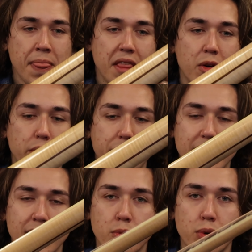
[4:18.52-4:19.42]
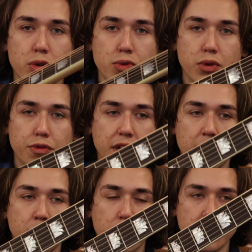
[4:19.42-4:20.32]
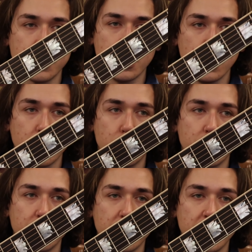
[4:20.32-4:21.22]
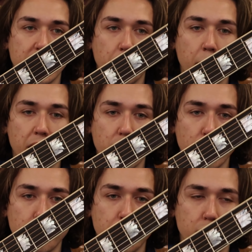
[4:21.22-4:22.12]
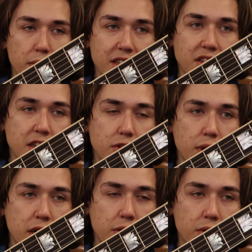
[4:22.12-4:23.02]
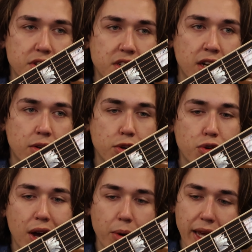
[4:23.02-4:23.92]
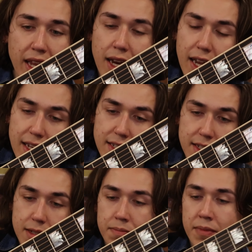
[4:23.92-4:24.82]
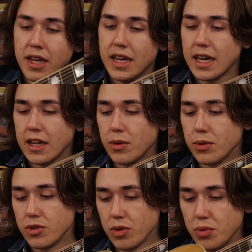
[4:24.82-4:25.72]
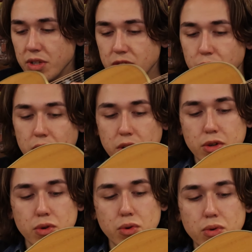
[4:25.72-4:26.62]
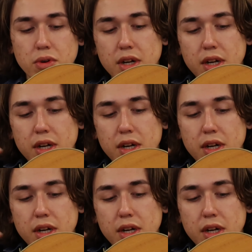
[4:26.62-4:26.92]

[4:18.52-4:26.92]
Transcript: And we've got a rosewood fingerboard with the mother of pearl SJ-200 style crown inlays, and also this really cool